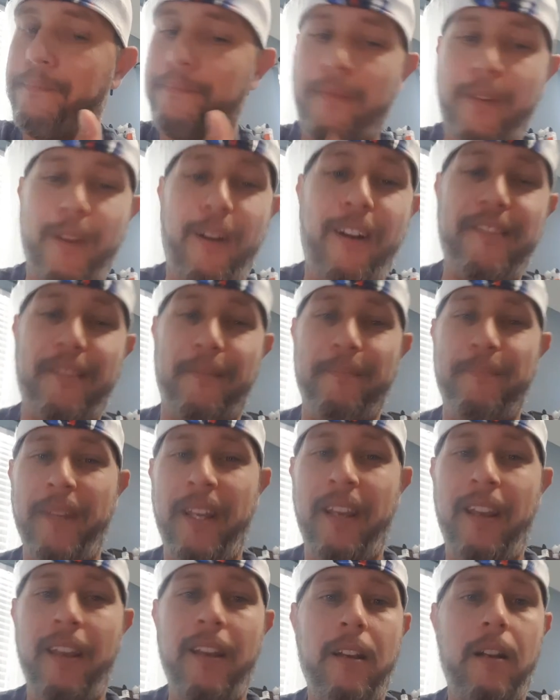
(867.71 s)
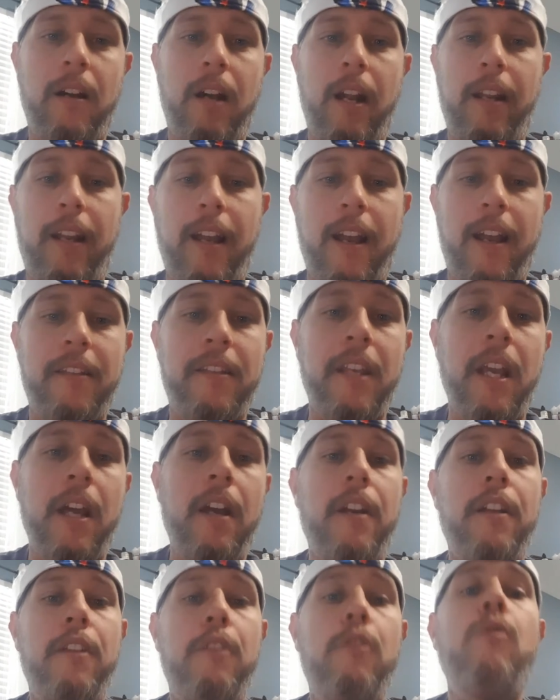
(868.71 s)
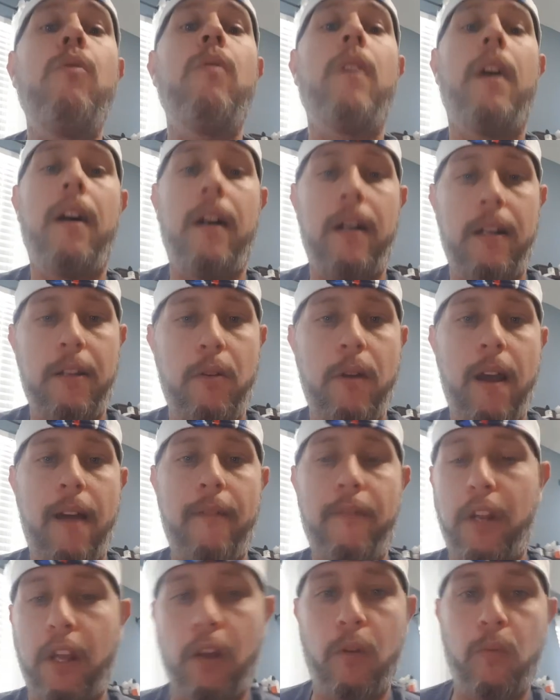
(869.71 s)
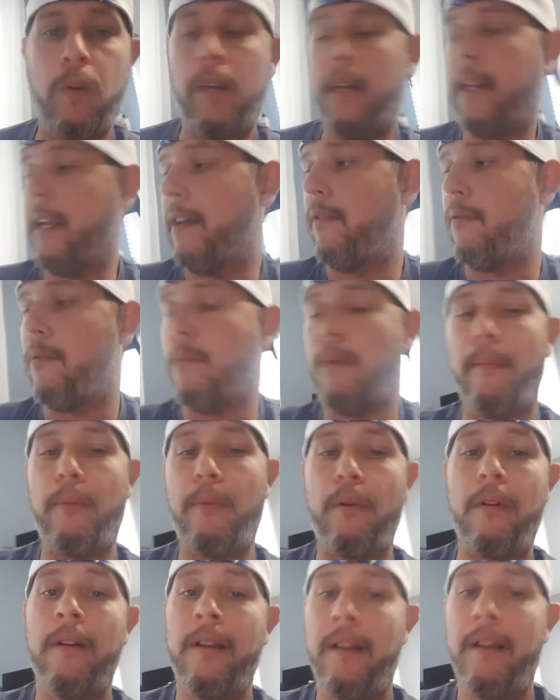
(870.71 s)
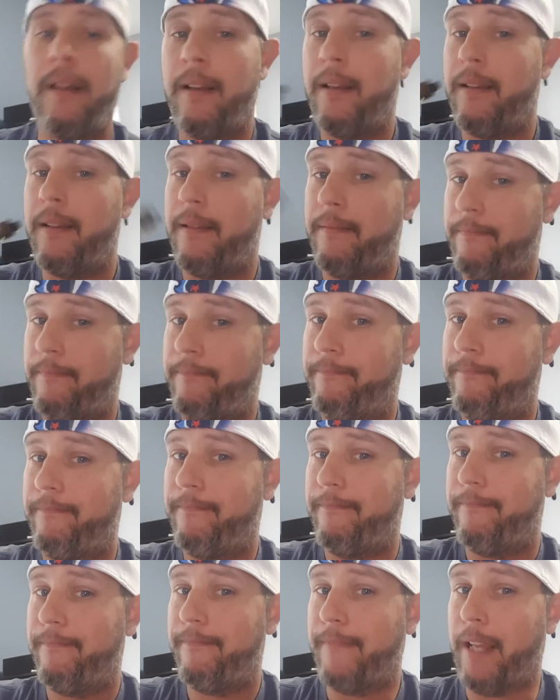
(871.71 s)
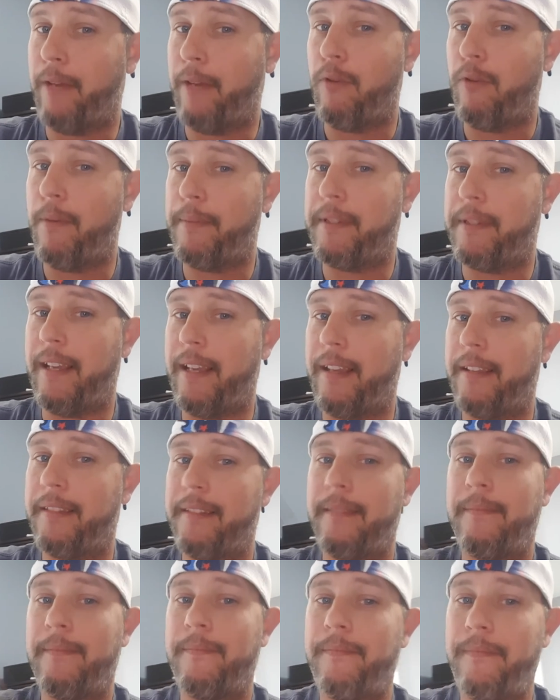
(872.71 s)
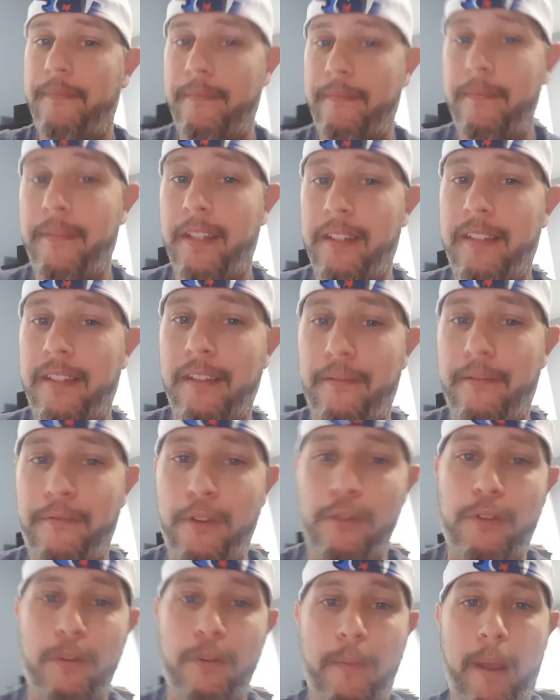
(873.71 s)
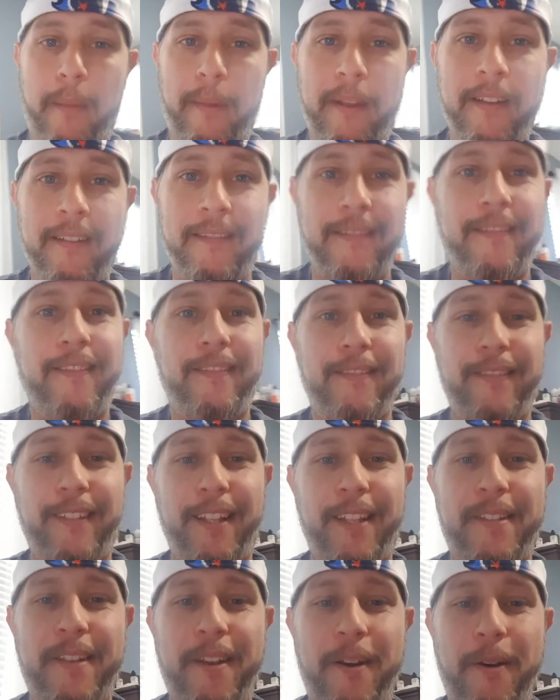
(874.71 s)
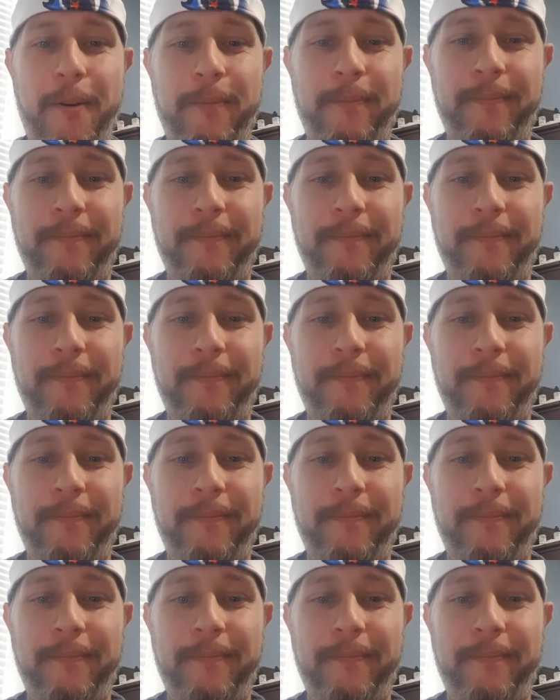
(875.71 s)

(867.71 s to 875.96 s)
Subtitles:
Awesome. All right, guys, you have a good one, and remember, like Rip says, this is the future, baby. Let's go.